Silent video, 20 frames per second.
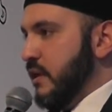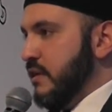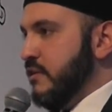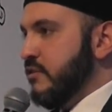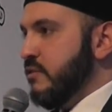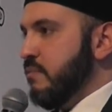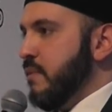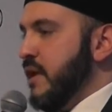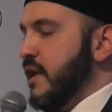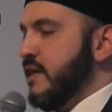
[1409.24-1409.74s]
It
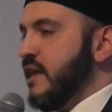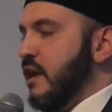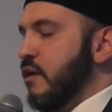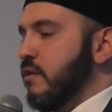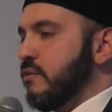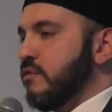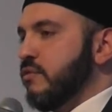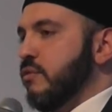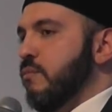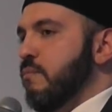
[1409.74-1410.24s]
doesn't mean
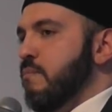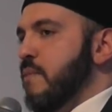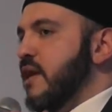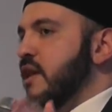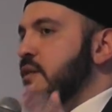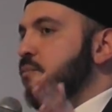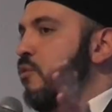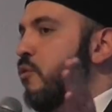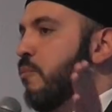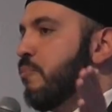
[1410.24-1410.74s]
that
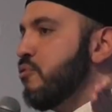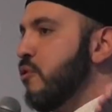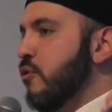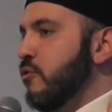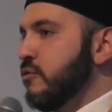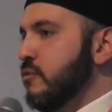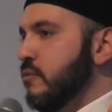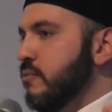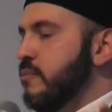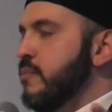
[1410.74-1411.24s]
men
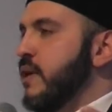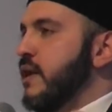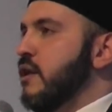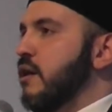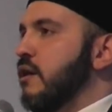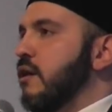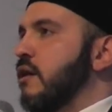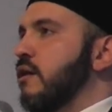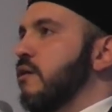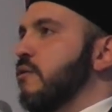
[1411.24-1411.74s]

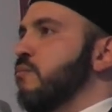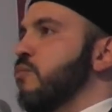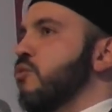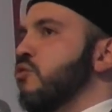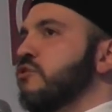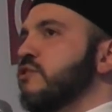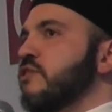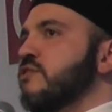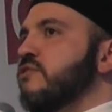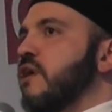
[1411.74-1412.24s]
are
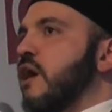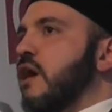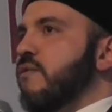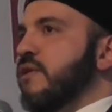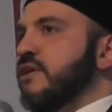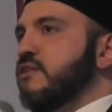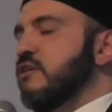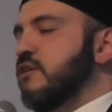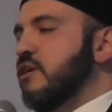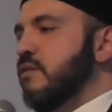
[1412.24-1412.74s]
more
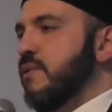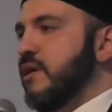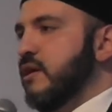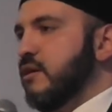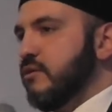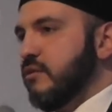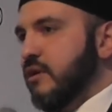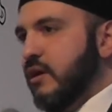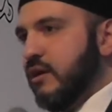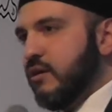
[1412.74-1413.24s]
desiring to
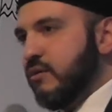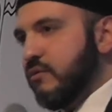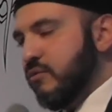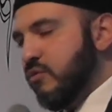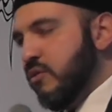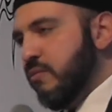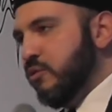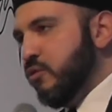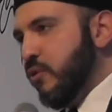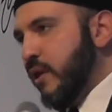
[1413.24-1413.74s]
commit
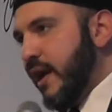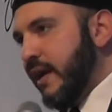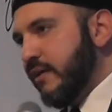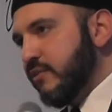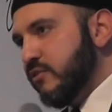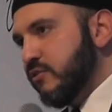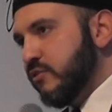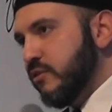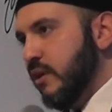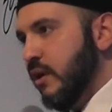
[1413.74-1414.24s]
criminal
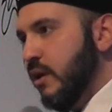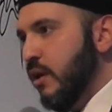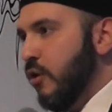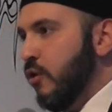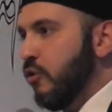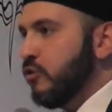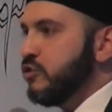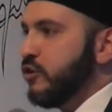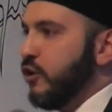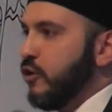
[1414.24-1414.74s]
acts,
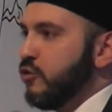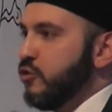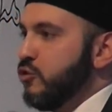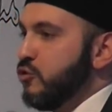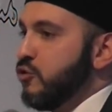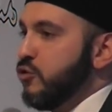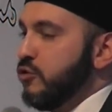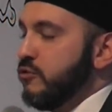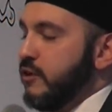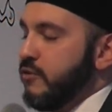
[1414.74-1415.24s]
although
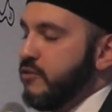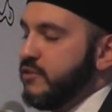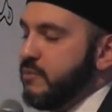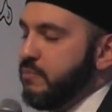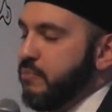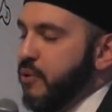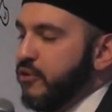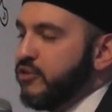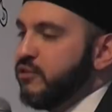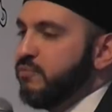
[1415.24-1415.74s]
you
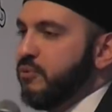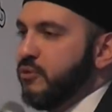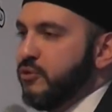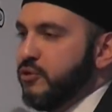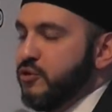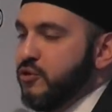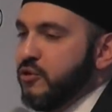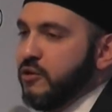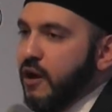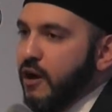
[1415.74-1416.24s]

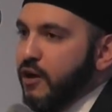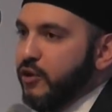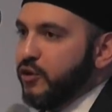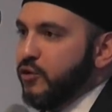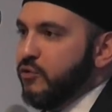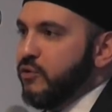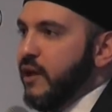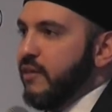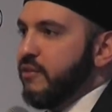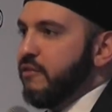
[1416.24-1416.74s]
could
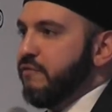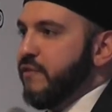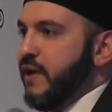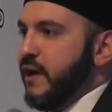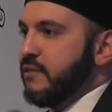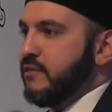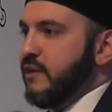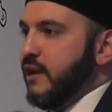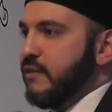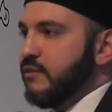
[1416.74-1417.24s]
argue that the
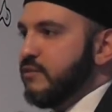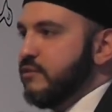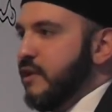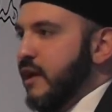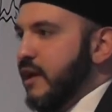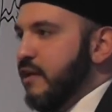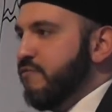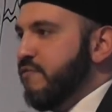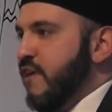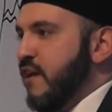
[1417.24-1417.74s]
fact that
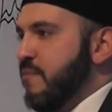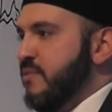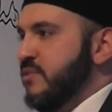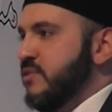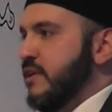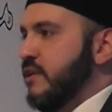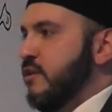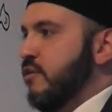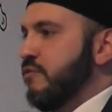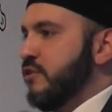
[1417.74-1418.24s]

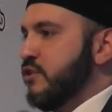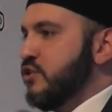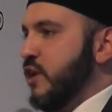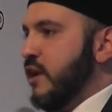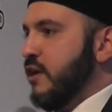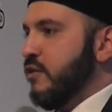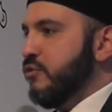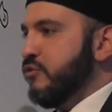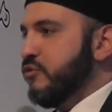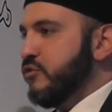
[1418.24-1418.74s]
95% of the
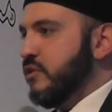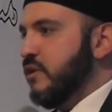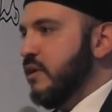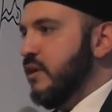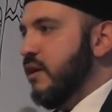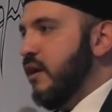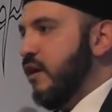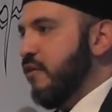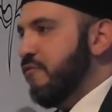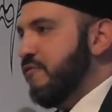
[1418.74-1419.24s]
jails
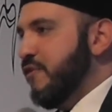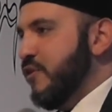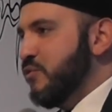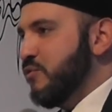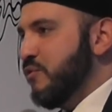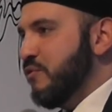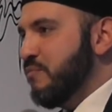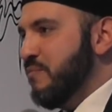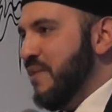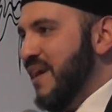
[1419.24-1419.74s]
are
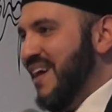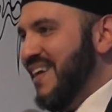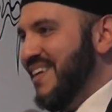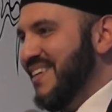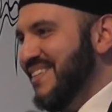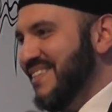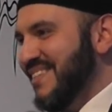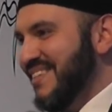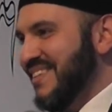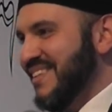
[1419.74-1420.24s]
filled with
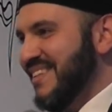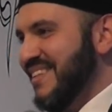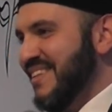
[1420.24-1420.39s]
men